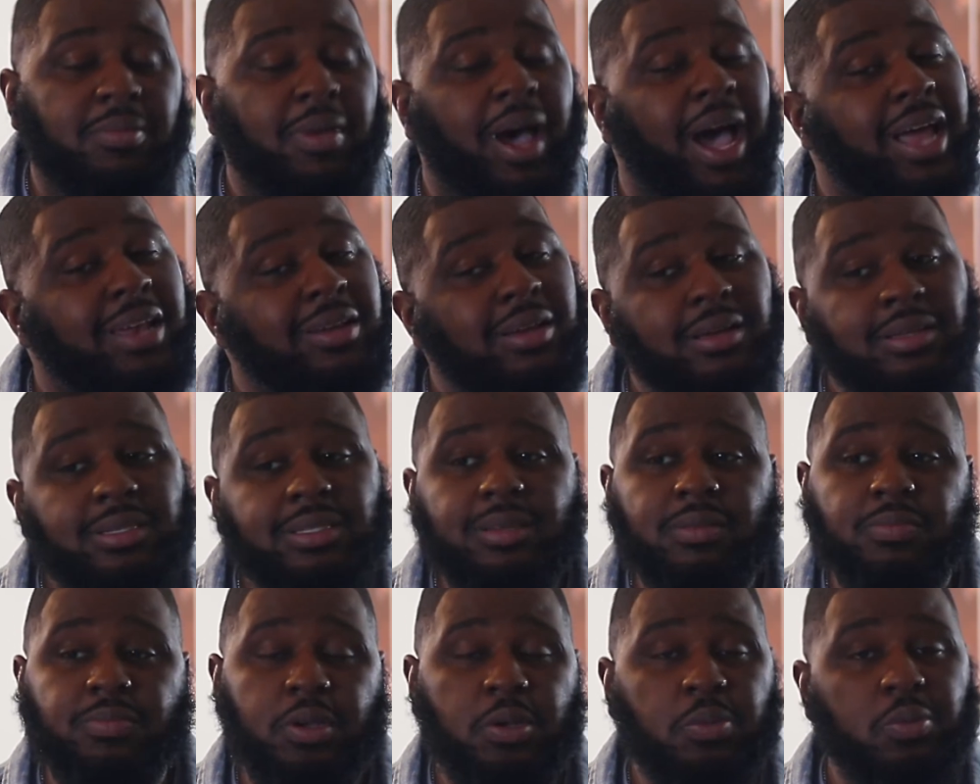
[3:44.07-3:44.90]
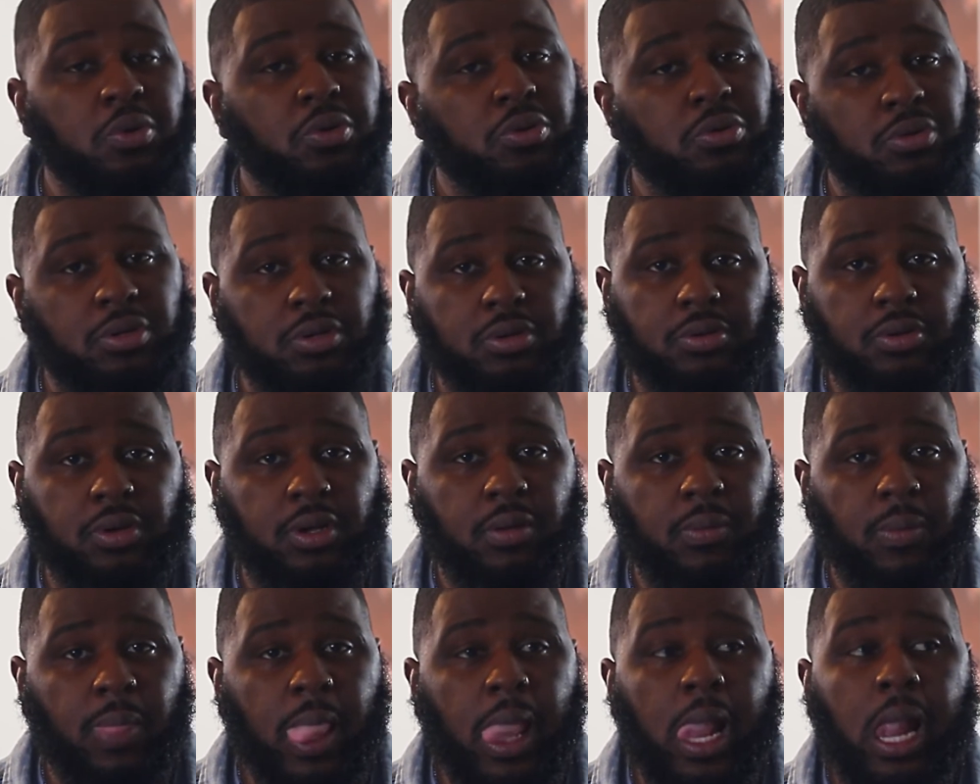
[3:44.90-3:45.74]
I know some people who do it,
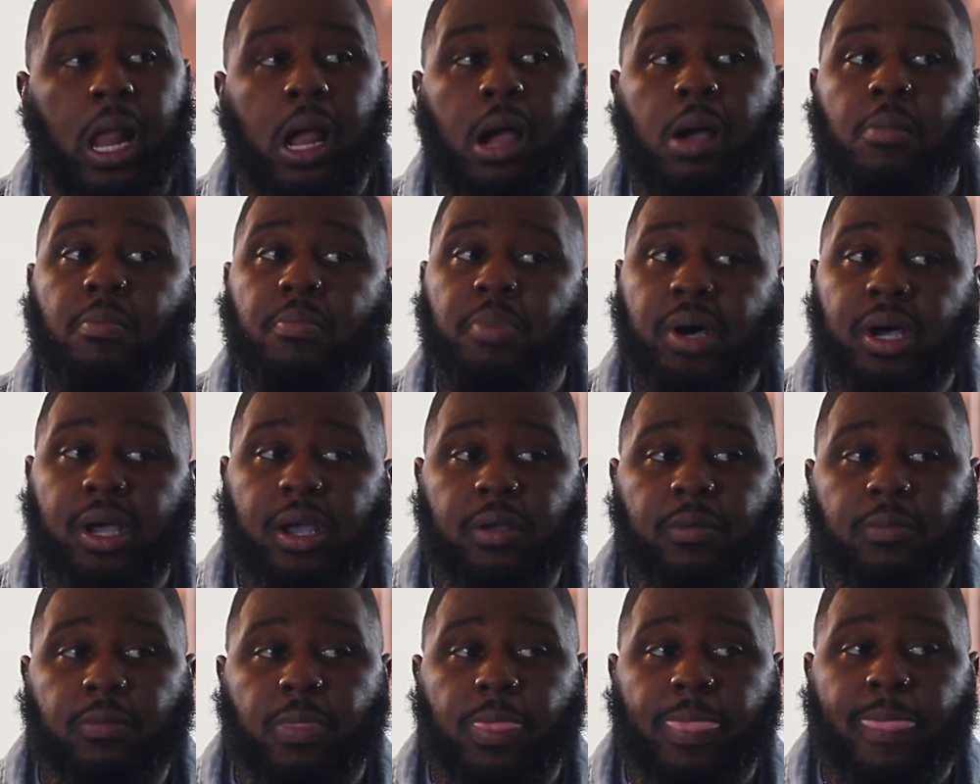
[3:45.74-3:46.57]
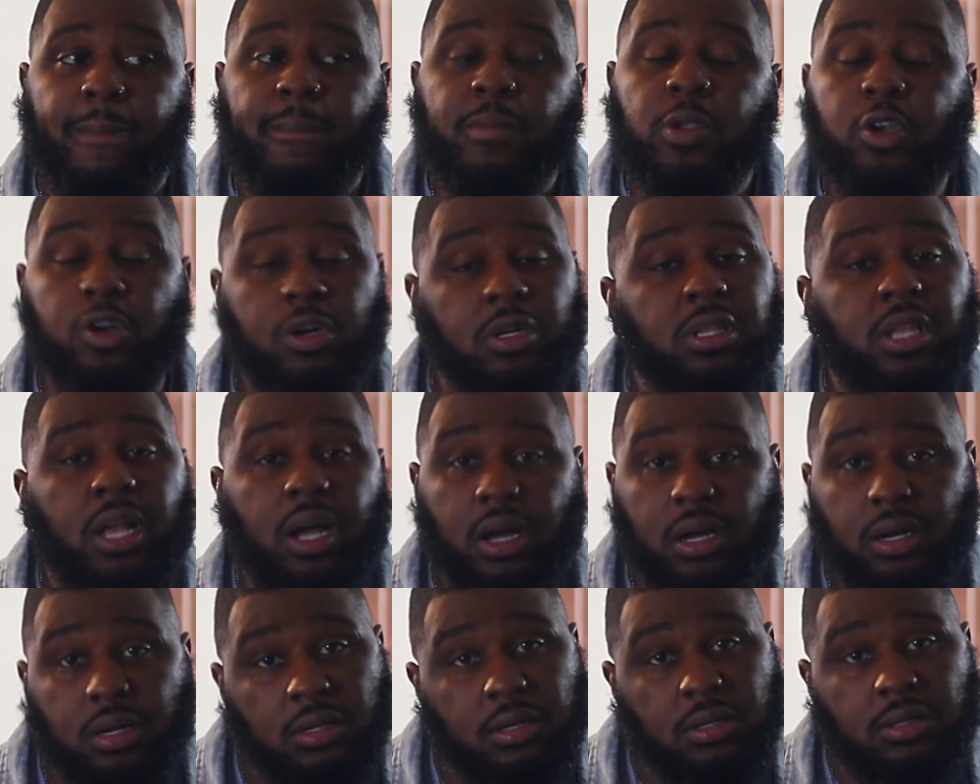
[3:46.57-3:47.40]
but your
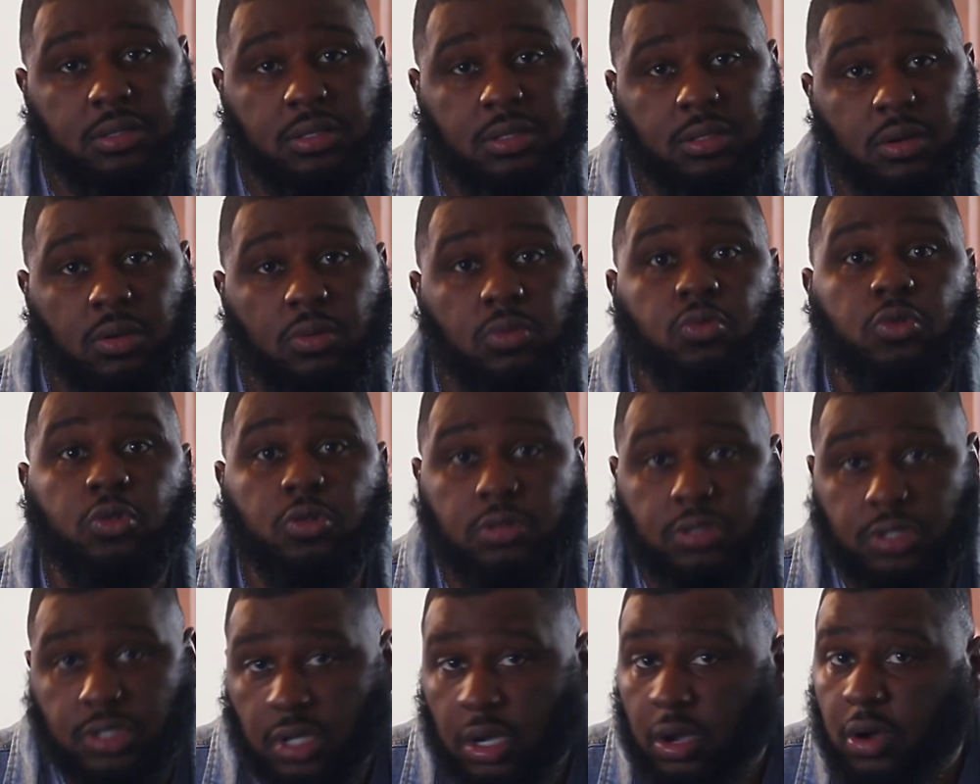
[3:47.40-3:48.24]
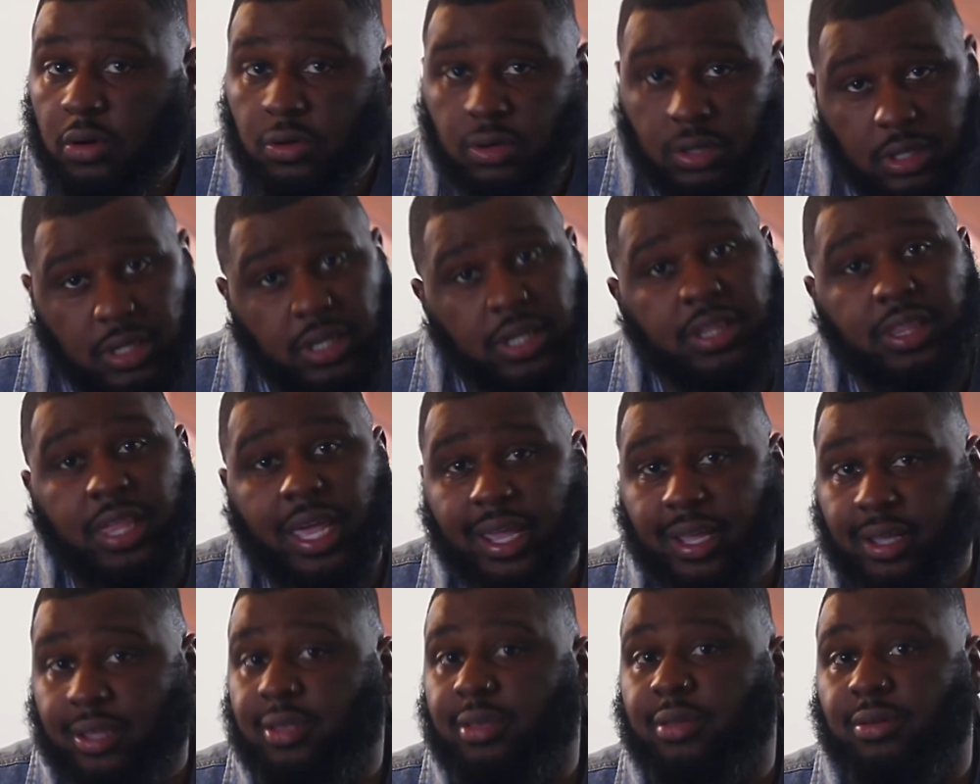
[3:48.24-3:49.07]
lungs will totally
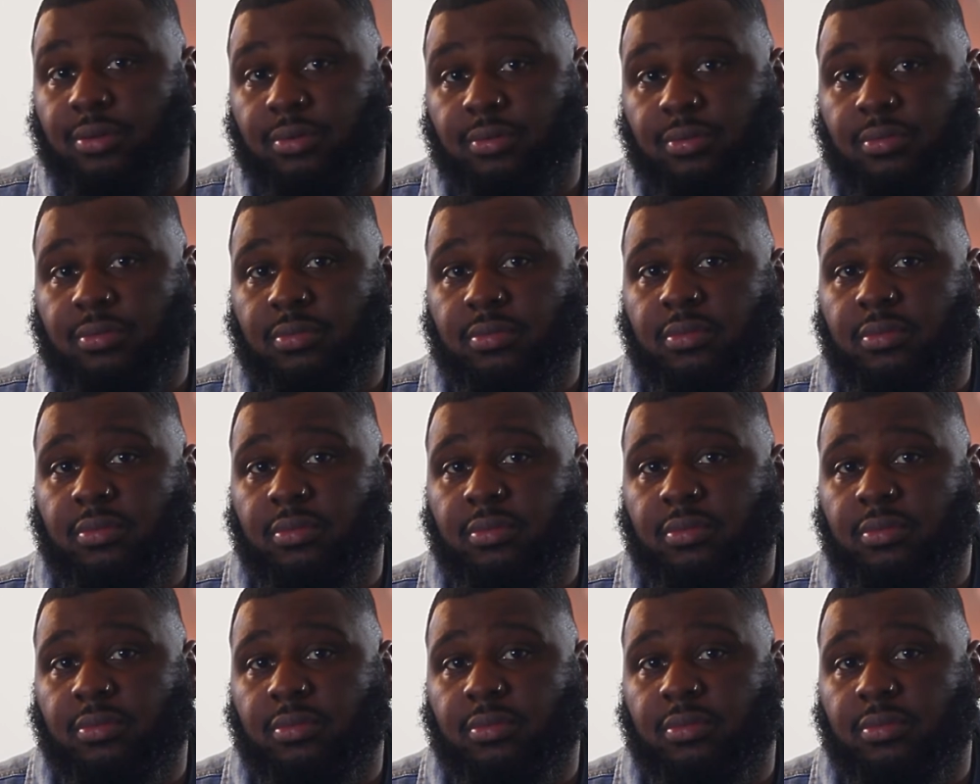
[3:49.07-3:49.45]
thank you.